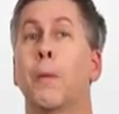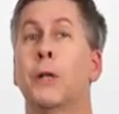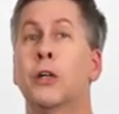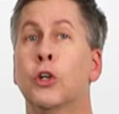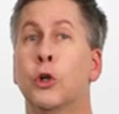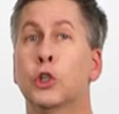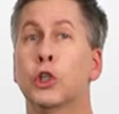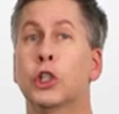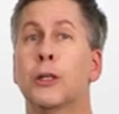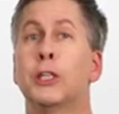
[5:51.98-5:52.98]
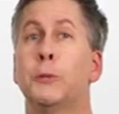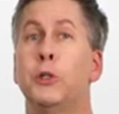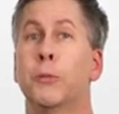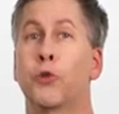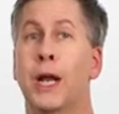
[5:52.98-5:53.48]
Blood cultures,
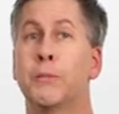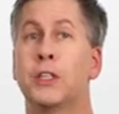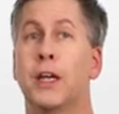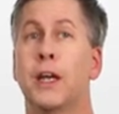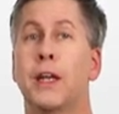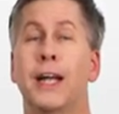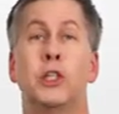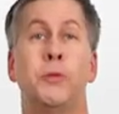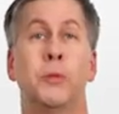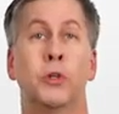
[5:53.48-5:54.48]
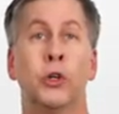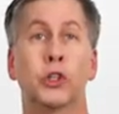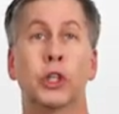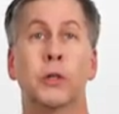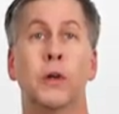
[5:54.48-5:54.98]
sputum gram stain, and sputum
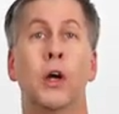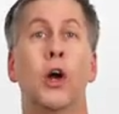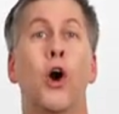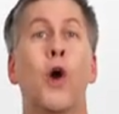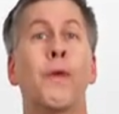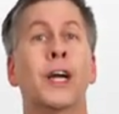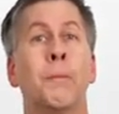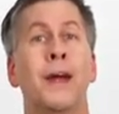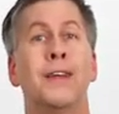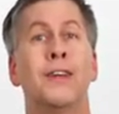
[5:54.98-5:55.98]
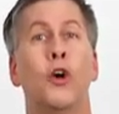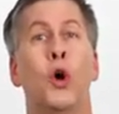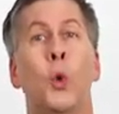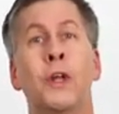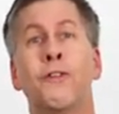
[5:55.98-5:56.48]
culture are recommended
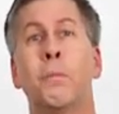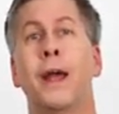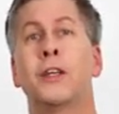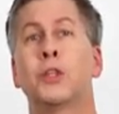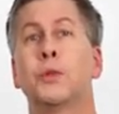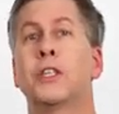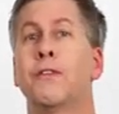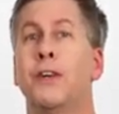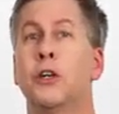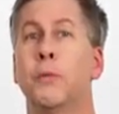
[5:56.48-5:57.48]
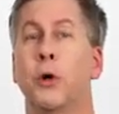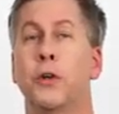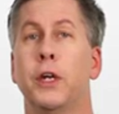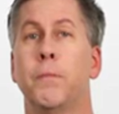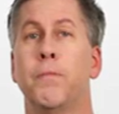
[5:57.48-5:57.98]
only for patients with severe
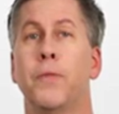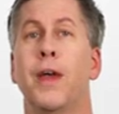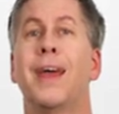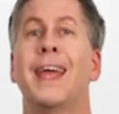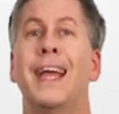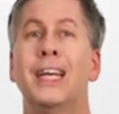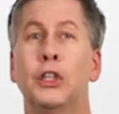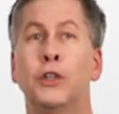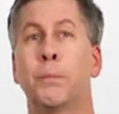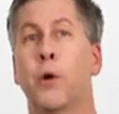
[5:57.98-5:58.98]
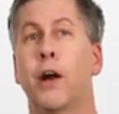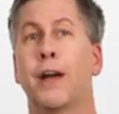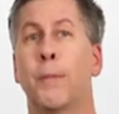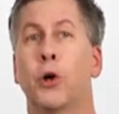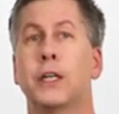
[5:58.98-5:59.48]
pneumonia, a history of prior
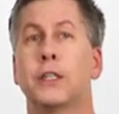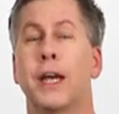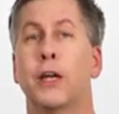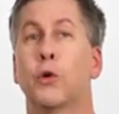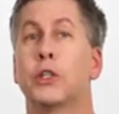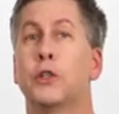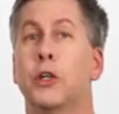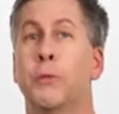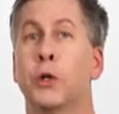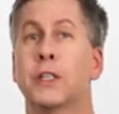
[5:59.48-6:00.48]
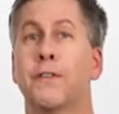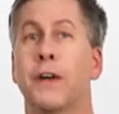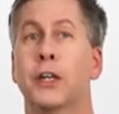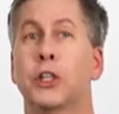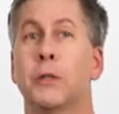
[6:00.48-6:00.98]
MRSA or Pseudomonas
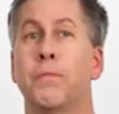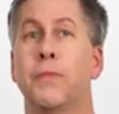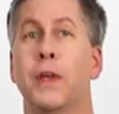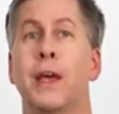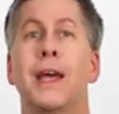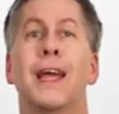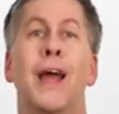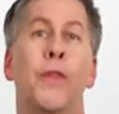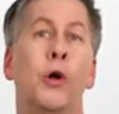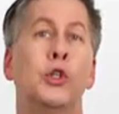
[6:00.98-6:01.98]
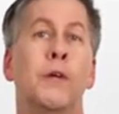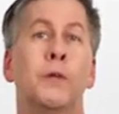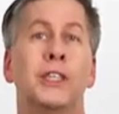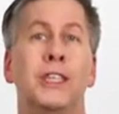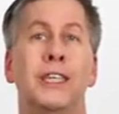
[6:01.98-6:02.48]
infection, in those who have
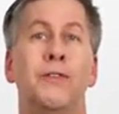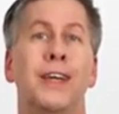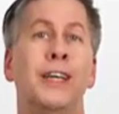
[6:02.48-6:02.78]
received